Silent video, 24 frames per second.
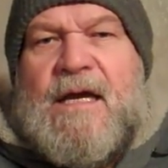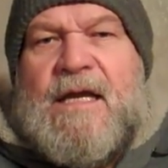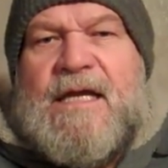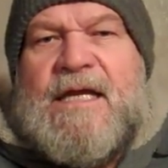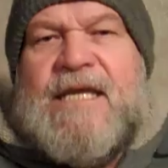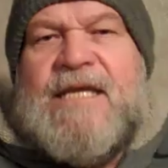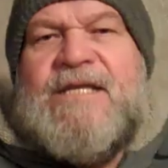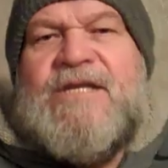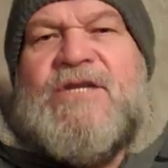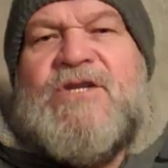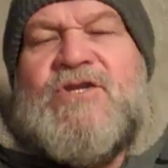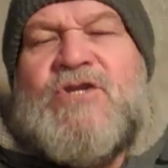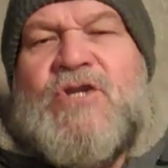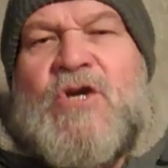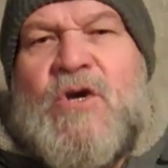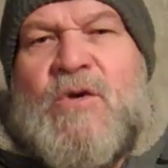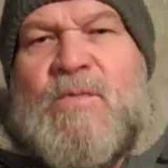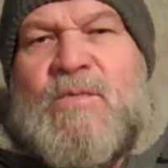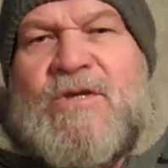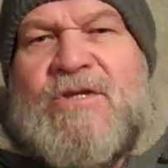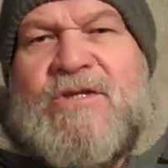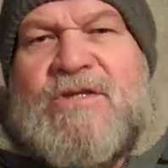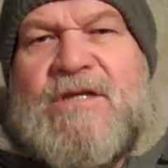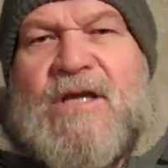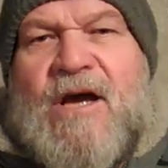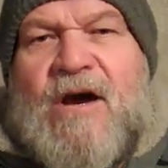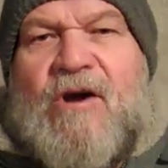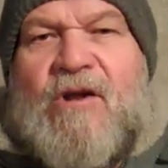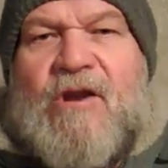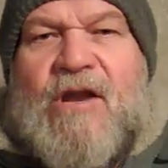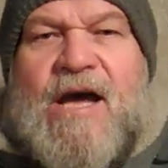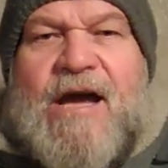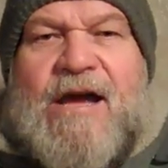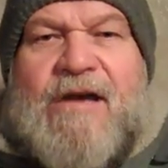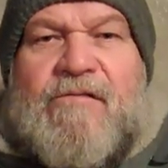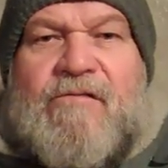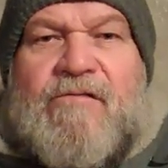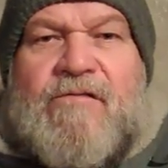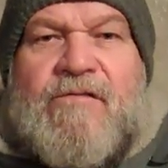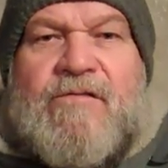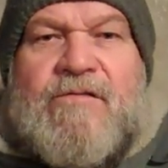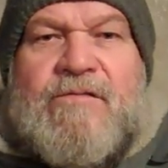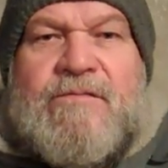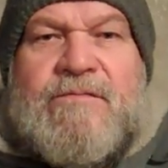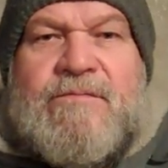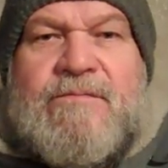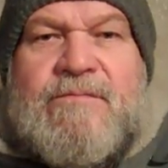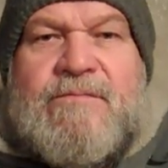He determines our life,